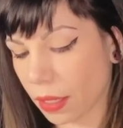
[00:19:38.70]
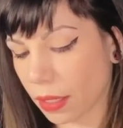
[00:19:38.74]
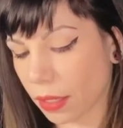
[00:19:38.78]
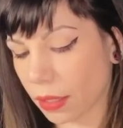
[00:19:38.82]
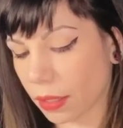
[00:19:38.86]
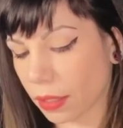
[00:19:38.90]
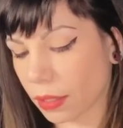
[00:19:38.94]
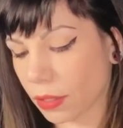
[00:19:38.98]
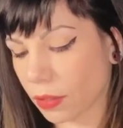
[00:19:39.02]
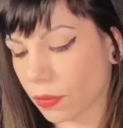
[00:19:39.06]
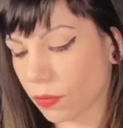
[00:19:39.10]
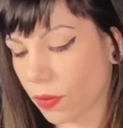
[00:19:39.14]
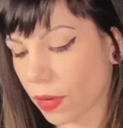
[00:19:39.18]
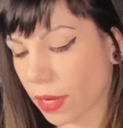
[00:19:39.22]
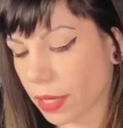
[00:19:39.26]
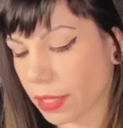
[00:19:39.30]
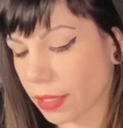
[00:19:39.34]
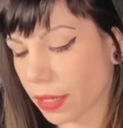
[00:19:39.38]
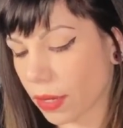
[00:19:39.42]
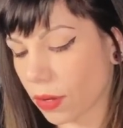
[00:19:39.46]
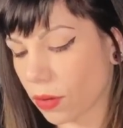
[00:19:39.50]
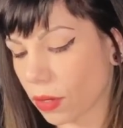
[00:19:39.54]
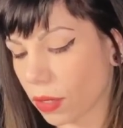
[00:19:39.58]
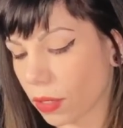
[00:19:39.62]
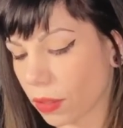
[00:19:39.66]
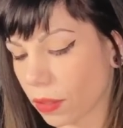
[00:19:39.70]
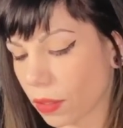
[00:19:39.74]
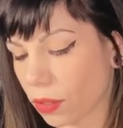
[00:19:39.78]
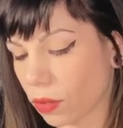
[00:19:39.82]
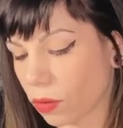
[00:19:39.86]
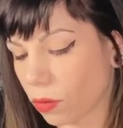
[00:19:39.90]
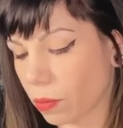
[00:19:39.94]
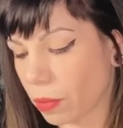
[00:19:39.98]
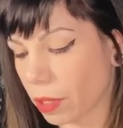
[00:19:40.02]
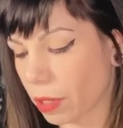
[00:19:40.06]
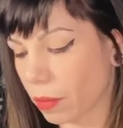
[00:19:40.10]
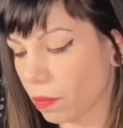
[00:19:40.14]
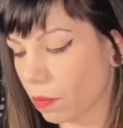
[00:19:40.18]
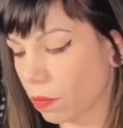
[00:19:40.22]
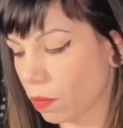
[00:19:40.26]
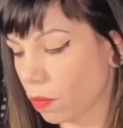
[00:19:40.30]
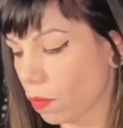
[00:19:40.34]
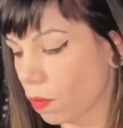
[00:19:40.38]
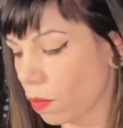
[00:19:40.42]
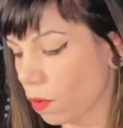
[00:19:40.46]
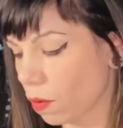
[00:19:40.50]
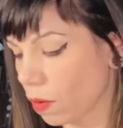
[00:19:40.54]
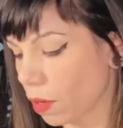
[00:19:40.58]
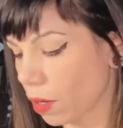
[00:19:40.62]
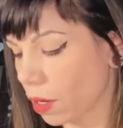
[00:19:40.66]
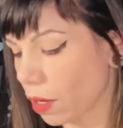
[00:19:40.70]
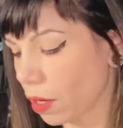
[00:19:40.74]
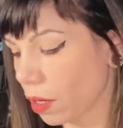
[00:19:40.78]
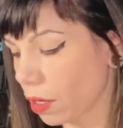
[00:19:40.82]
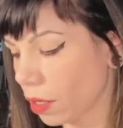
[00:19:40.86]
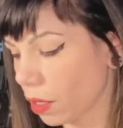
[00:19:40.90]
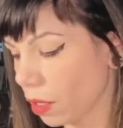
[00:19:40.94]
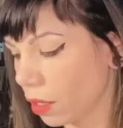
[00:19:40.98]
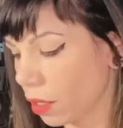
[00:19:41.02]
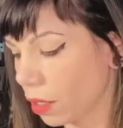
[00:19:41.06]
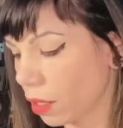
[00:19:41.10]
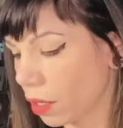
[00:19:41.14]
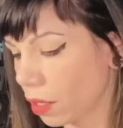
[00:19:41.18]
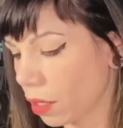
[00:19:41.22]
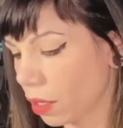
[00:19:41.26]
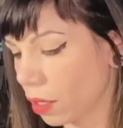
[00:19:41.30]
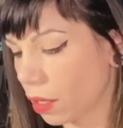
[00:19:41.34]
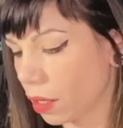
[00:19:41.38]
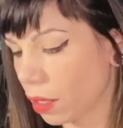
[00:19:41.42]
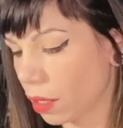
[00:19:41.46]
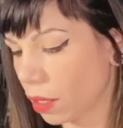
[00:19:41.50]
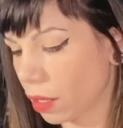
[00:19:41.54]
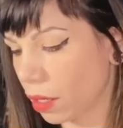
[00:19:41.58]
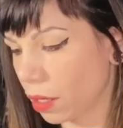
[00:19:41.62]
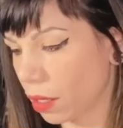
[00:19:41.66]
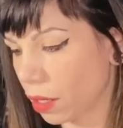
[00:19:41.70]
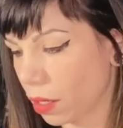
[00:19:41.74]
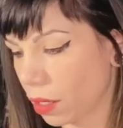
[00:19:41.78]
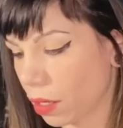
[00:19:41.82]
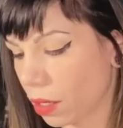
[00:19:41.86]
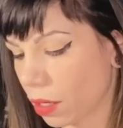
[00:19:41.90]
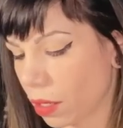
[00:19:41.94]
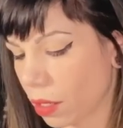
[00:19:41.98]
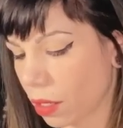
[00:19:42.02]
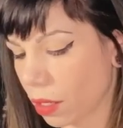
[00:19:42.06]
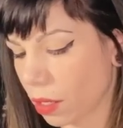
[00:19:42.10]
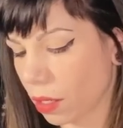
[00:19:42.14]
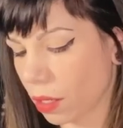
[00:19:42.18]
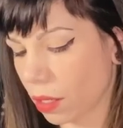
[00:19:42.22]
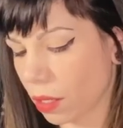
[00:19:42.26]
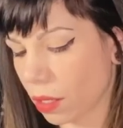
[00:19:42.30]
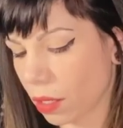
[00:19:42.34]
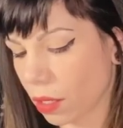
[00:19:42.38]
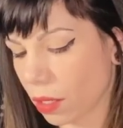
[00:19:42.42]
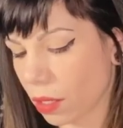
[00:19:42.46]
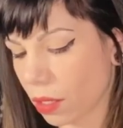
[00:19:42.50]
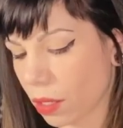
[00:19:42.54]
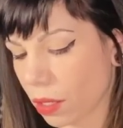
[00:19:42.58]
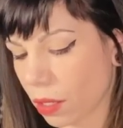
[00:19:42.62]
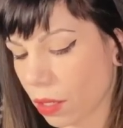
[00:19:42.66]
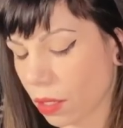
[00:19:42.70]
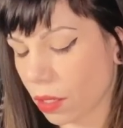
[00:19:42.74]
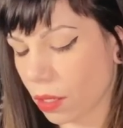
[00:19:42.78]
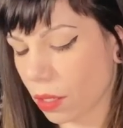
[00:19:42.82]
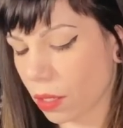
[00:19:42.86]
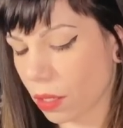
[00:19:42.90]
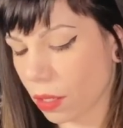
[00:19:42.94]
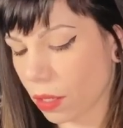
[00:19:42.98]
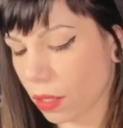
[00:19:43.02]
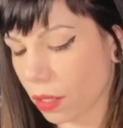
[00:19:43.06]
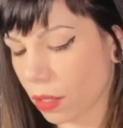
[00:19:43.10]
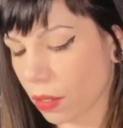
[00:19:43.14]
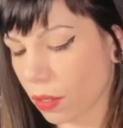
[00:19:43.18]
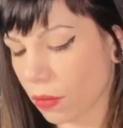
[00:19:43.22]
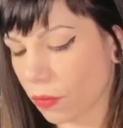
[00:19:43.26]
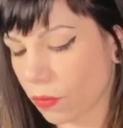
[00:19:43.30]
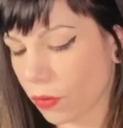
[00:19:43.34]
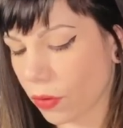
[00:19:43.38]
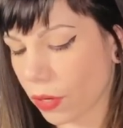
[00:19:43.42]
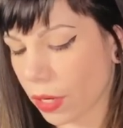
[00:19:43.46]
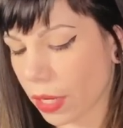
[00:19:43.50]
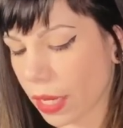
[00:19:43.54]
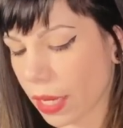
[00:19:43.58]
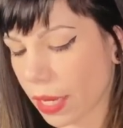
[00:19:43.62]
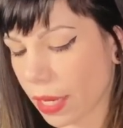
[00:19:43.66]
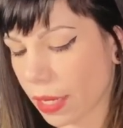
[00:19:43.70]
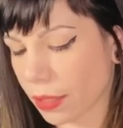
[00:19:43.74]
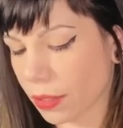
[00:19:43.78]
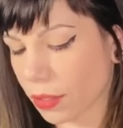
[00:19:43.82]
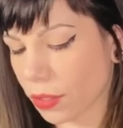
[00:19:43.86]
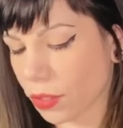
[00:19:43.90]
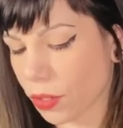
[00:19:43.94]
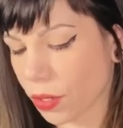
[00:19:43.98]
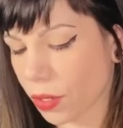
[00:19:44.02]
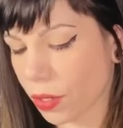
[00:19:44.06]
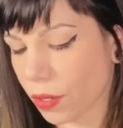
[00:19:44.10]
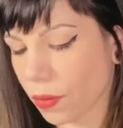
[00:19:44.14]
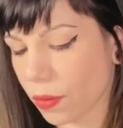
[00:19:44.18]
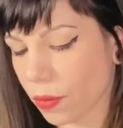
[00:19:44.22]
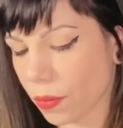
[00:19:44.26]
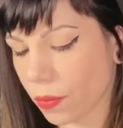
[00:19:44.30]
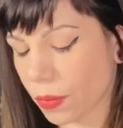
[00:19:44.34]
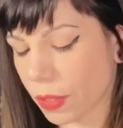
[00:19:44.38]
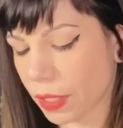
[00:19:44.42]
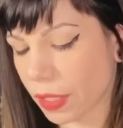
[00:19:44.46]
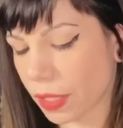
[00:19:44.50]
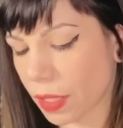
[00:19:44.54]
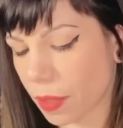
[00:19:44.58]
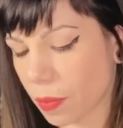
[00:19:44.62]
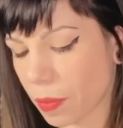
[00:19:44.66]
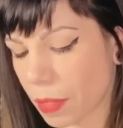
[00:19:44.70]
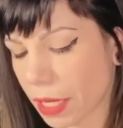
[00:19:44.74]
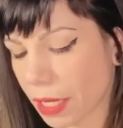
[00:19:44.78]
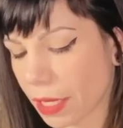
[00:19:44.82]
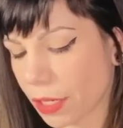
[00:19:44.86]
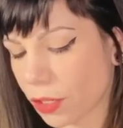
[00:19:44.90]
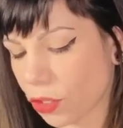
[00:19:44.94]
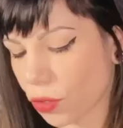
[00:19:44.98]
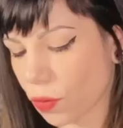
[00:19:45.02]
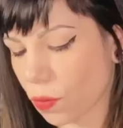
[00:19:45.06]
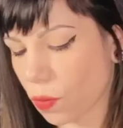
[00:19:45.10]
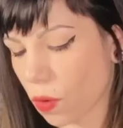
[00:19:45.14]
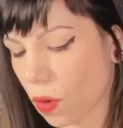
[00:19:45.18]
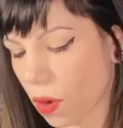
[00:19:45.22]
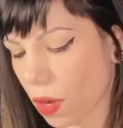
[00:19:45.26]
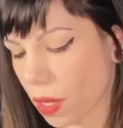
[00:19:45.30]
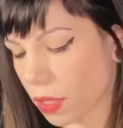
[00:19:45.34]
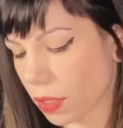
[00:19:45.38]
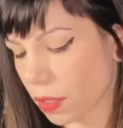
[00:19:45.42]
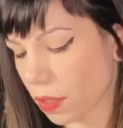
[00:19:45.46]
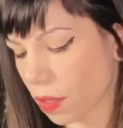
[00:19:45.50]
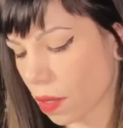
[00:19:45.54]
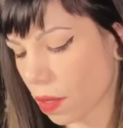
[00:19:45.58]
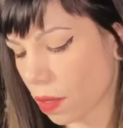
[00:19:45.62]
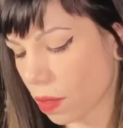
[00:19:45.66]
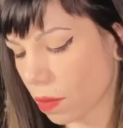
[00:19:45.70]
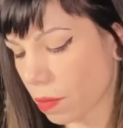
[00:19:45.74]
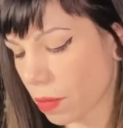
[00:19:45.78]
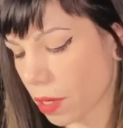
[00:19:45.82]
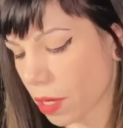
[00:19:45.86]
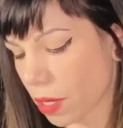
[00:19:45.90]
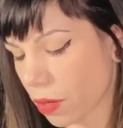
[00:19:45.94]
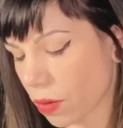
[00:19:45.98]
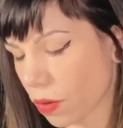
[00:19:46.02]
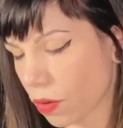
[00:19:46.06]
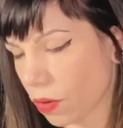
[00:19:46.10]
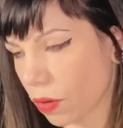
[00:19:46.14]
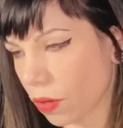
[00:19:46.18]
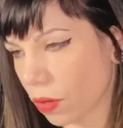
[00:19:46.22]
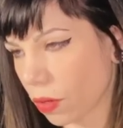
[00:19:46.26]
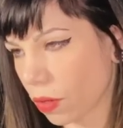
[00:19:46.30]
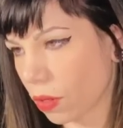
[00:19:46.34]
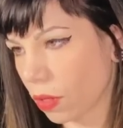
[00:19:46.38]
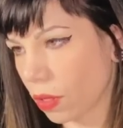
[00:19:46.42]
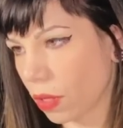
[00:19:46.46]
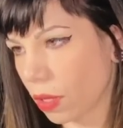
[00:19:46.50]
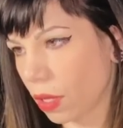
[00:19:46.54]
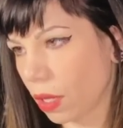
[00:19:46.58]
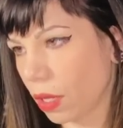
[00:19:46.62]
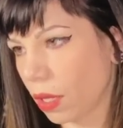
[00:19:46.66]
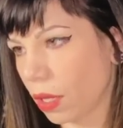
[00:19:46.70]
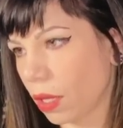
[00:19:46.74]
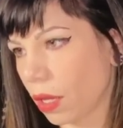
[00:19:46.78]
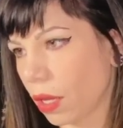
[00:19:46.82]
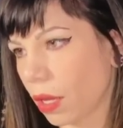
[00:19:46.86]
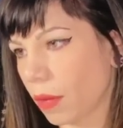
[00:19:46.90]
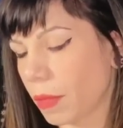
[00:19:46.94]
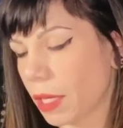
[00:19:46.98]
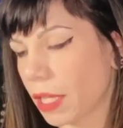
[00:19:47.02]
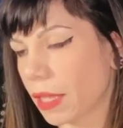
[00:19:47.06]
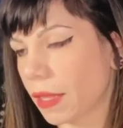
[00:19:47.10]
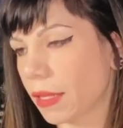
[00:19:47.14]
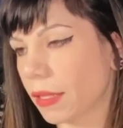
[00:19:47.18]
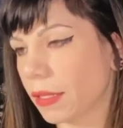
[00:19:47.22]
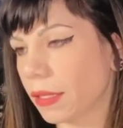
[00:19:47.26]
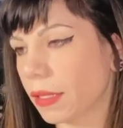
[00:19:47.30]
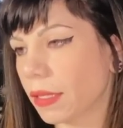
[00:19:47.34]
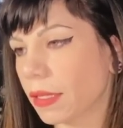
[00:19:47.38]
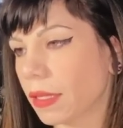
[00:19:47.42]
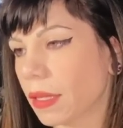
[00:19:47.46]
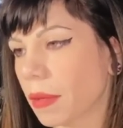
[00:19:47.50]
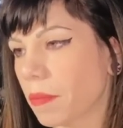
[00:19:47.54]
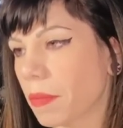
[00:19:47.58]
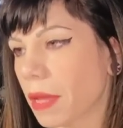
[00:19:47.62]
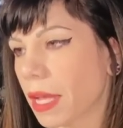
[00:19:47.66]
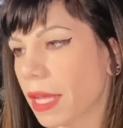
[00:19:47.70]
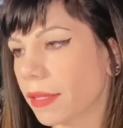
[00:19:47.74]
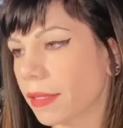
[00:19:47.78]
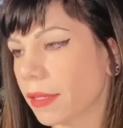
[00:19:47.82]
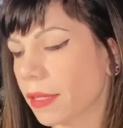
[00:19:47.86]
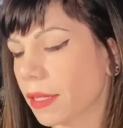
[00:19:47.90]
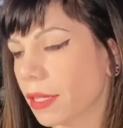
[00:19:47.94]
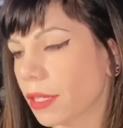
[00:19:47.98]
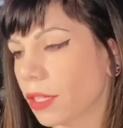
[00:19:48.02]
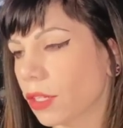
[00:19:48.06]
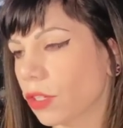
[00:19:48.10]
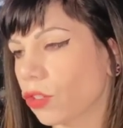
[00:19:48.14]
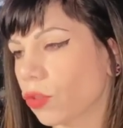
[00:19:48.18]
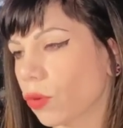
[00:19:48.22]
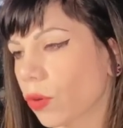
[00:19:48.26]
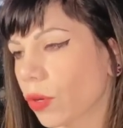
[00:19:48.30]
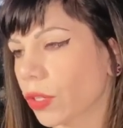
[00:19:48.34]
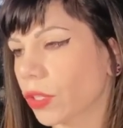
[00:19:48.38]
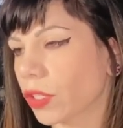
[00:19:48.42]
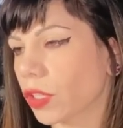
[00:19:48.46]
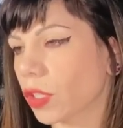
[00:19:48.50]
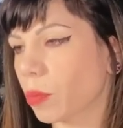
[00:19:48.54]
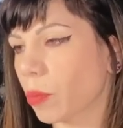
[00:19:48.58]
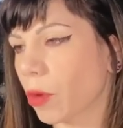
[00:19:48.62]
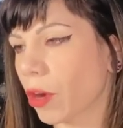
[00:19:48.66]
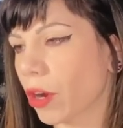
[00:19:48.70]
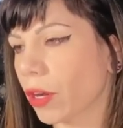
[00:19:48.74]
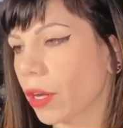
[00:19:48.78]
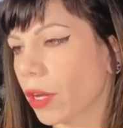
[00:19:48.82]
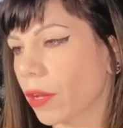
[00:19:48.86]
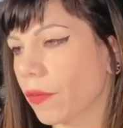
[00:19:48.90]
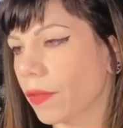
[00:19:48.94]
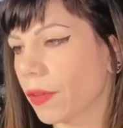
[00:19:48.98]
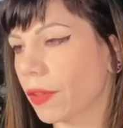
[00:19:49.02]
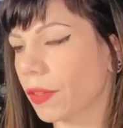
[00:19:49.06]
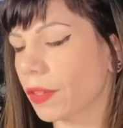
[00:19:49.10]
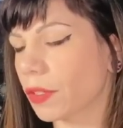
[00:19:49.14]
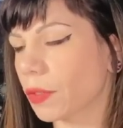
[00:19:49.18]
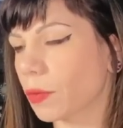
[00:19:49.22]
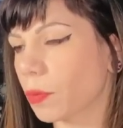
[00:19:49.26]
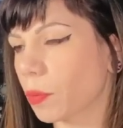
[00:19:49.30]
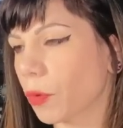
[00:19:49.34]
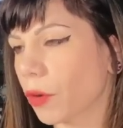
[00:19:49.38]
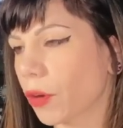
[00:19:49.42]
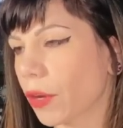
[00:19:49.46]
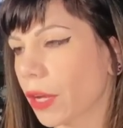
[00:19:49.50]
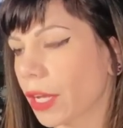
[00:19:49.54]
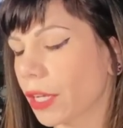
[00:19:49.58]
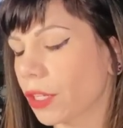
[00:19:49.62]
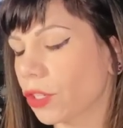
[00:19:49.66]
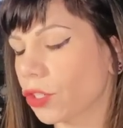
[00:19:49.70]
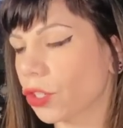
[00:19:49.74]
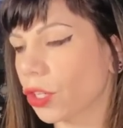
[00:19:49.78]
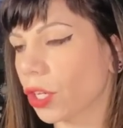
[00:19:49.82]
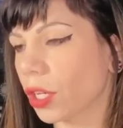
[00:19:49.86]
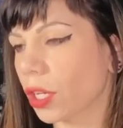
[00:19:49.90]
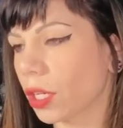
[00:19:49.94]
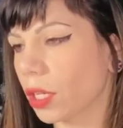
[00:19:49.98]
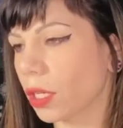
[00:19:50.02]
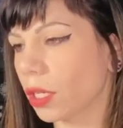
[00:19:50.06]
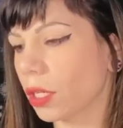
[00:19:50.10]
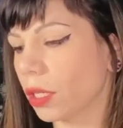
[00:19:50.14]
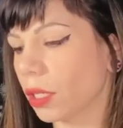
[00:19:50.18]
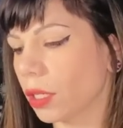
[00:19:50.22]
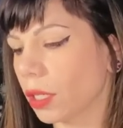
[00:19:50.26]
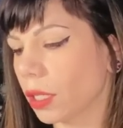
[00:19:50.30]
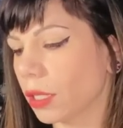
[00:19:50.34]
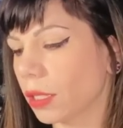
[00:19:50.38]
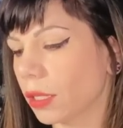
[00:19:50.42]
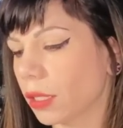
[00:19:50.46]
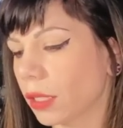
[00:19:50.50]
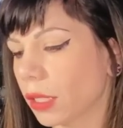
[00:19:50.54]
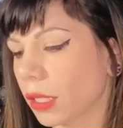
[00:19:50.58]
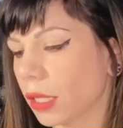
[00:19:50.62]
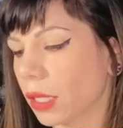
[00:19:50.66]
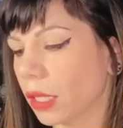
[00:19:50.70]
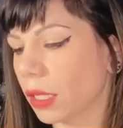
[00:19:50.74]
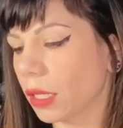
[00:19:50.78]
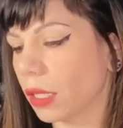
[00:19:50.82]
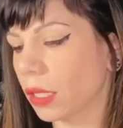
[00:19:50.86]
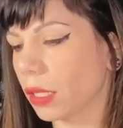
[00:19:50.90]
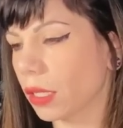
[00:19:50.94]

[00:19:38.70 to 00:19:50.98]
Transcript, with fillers: Let's find out a little bit more for Cancer. What's the Page of Wands all about? I mean, this is a message or a spark of inspiration. Let's see.